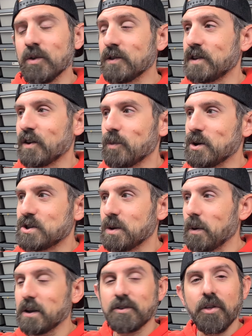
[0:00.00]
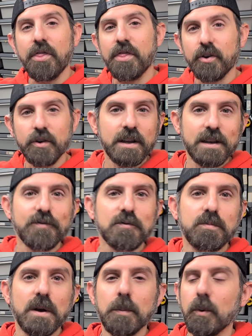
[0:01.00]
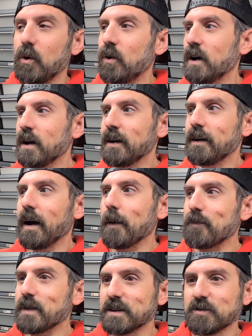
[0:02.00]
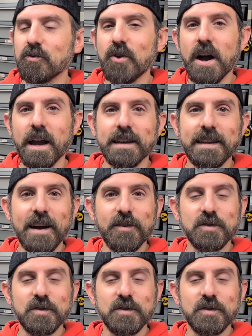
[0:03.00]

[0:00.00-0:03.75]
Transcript: Instead of me shipping to 30 different people, this will knock it down.